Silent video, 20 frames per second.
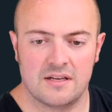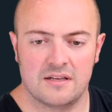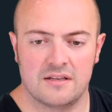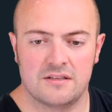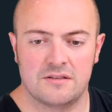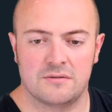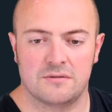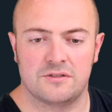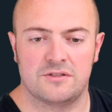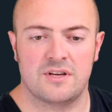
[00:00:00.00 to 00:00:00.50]

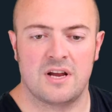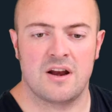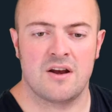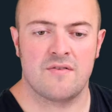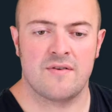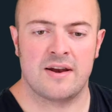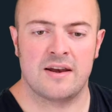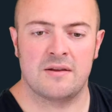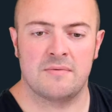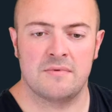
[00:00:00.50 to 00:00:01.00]
So we'll generate
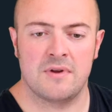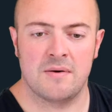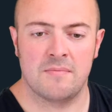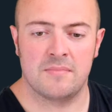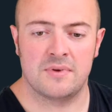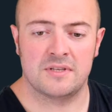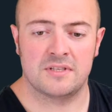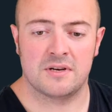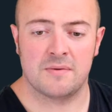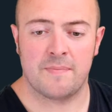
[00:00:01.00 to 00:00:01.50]
random
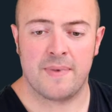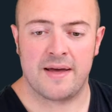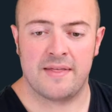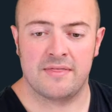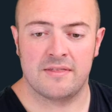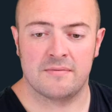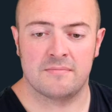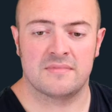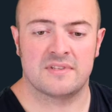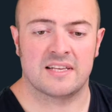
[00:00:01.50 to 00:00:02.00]
numbers and append
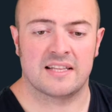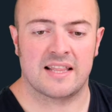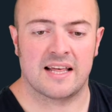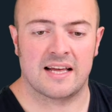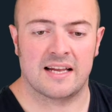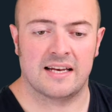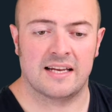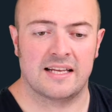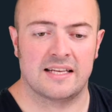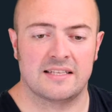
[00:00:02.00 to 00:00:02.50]
them to that
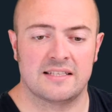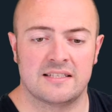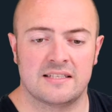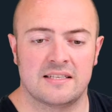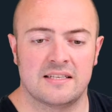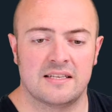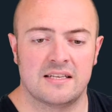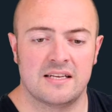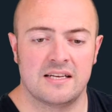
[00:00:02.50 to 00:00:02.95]
list.